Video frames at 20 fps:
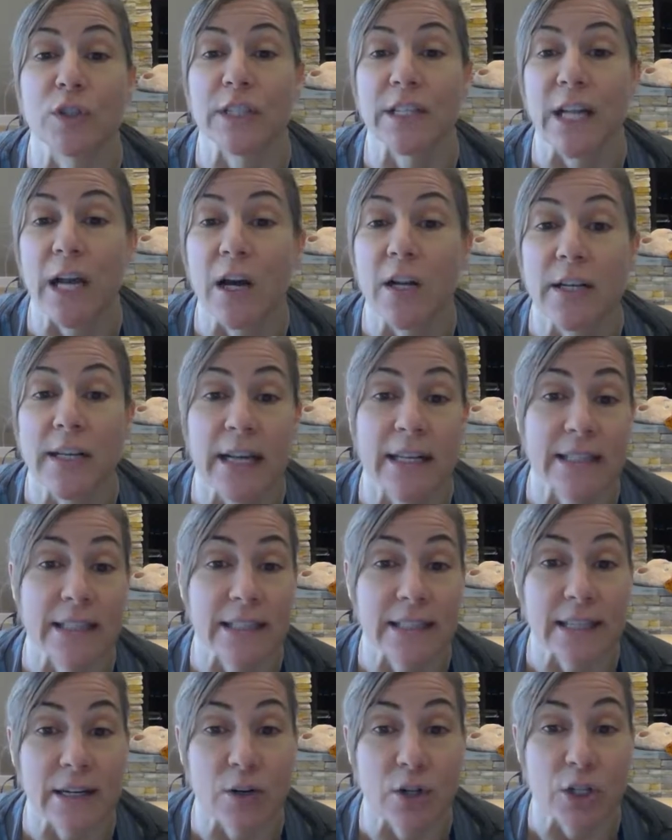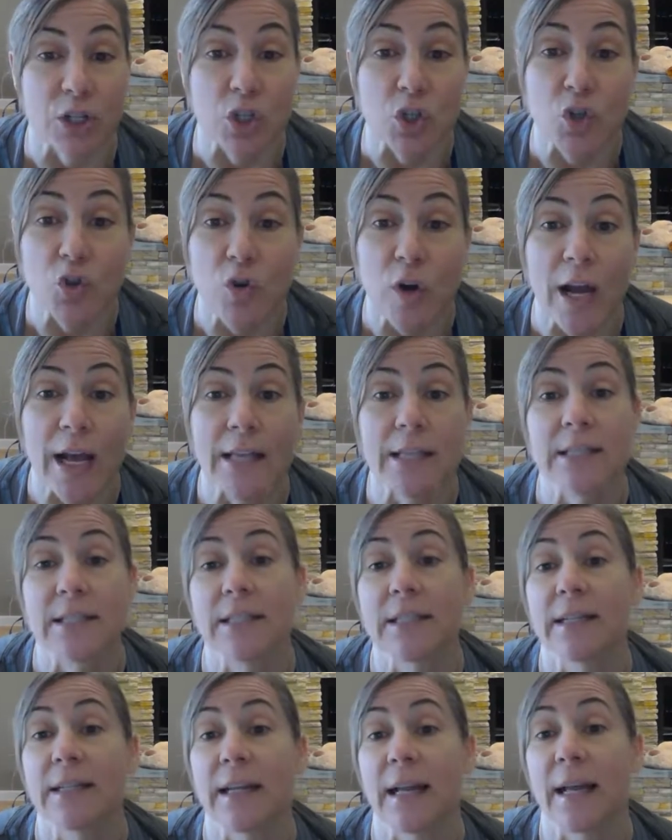in unnecessary stress,
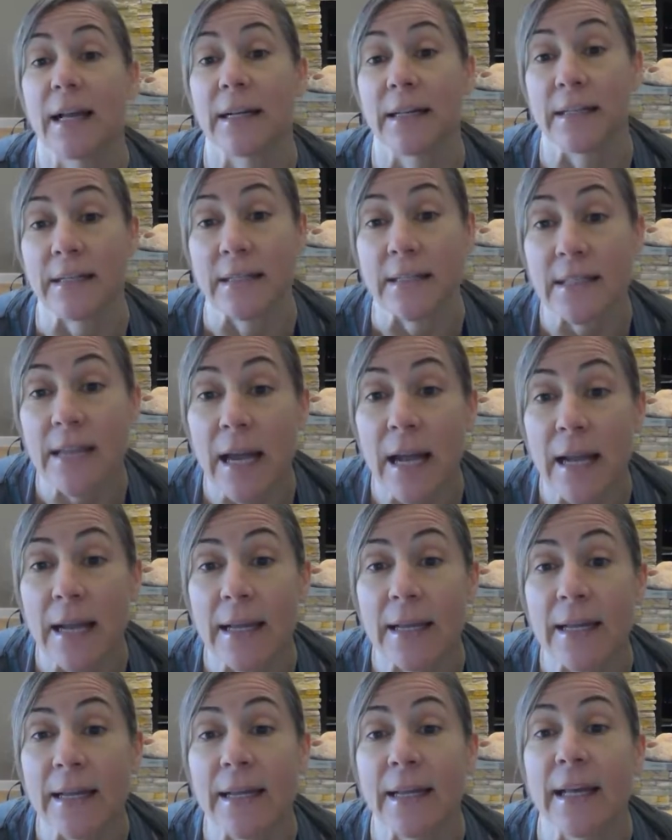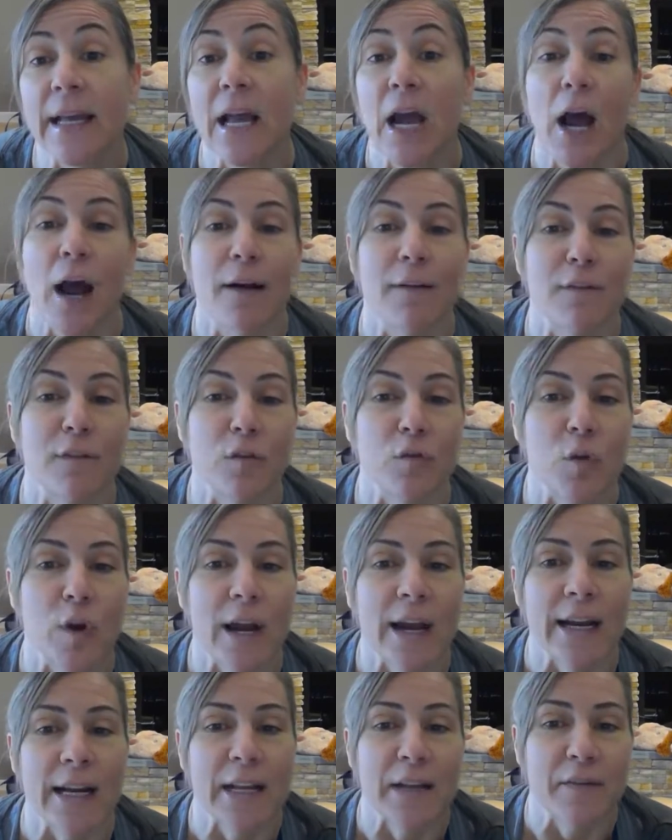anxiety, a
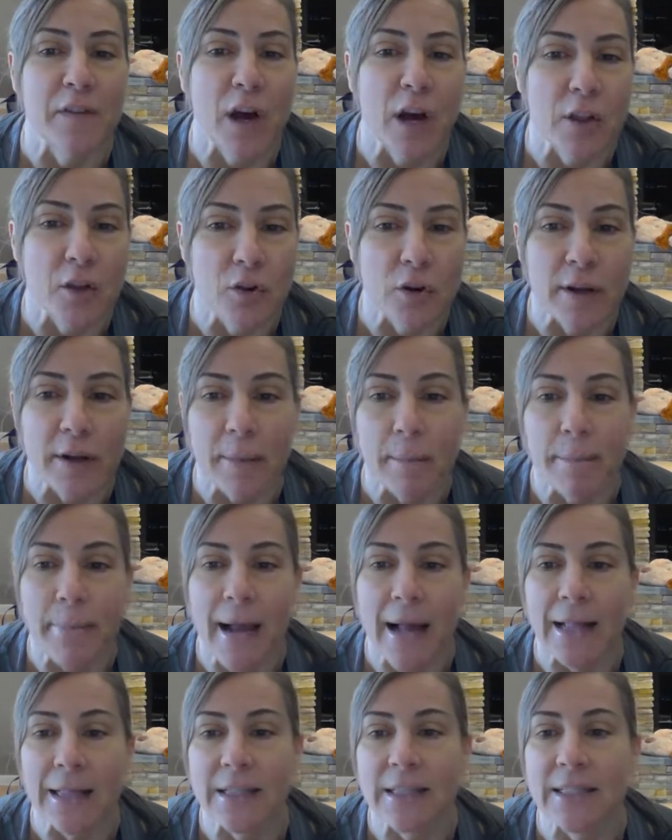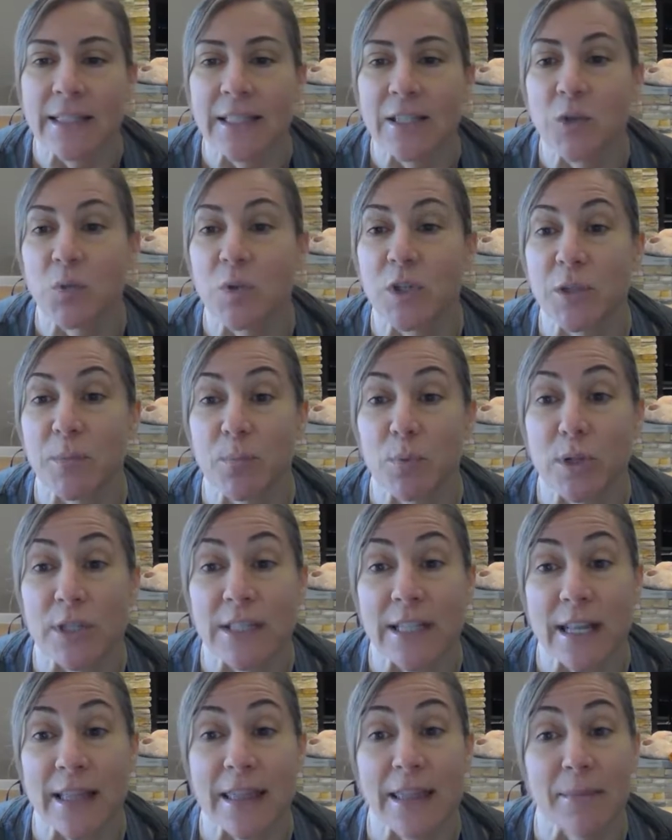variety of other imbalances which
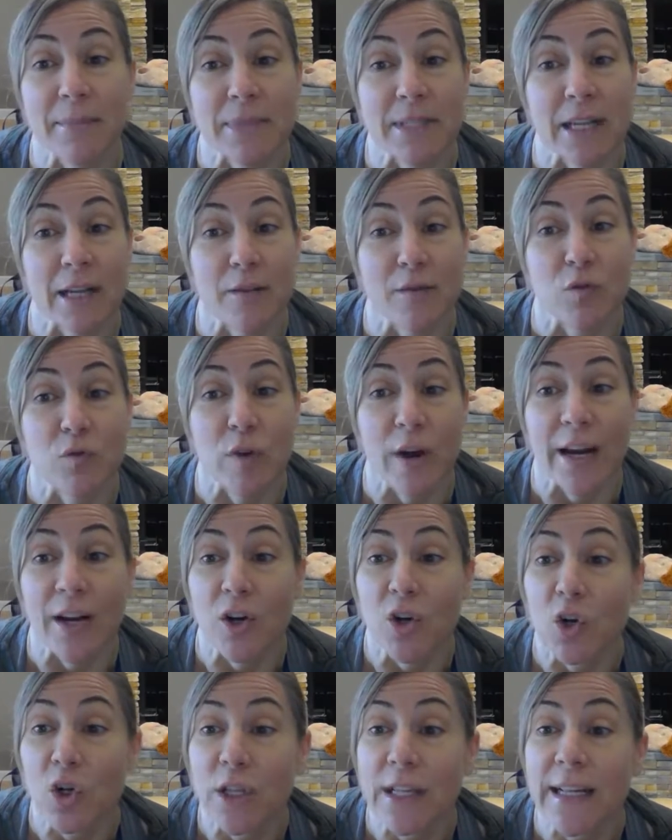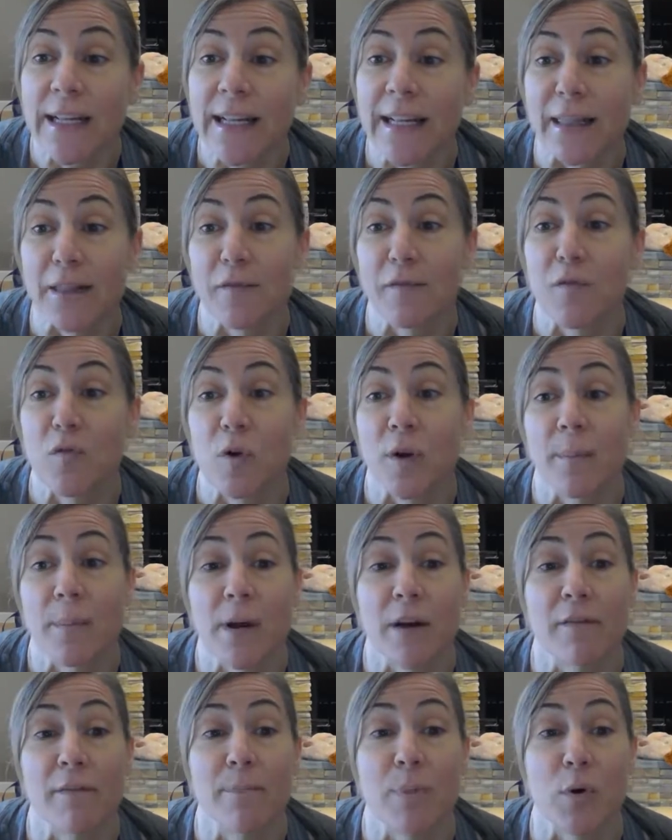present themselves regularly in the form
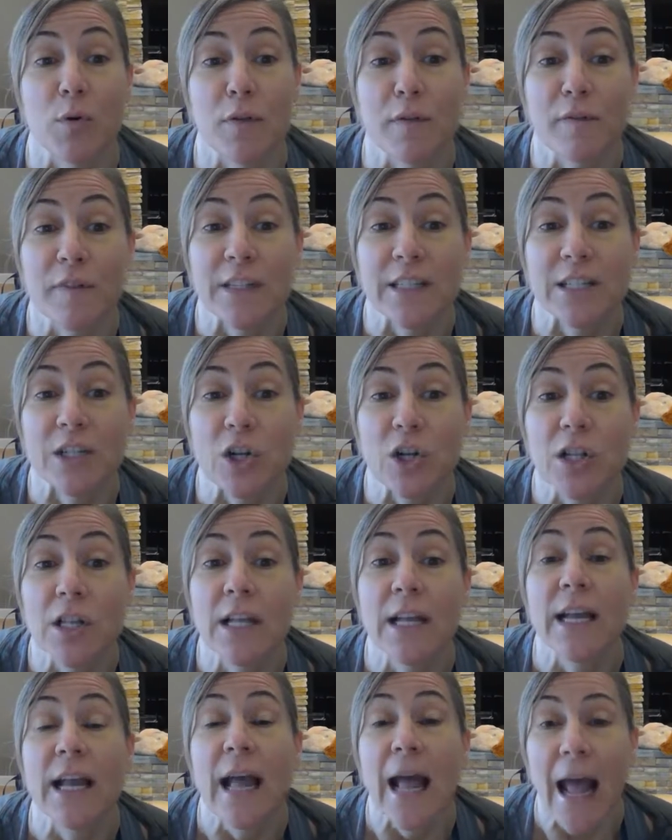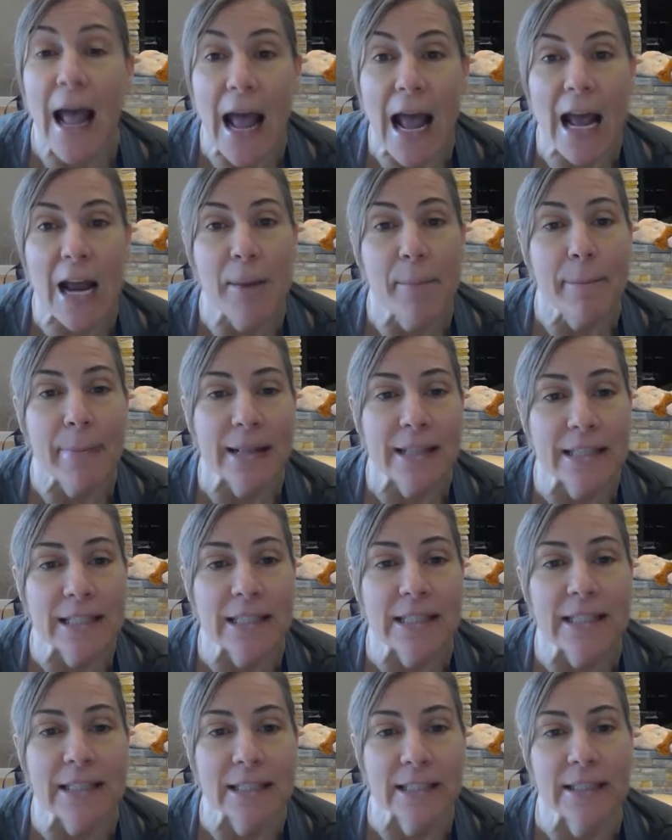of both physical and
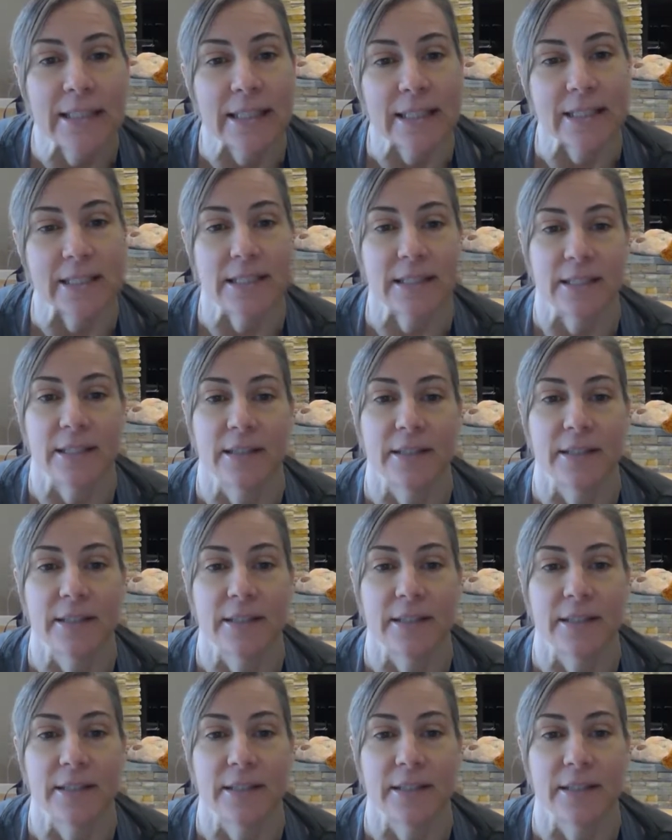mental illness.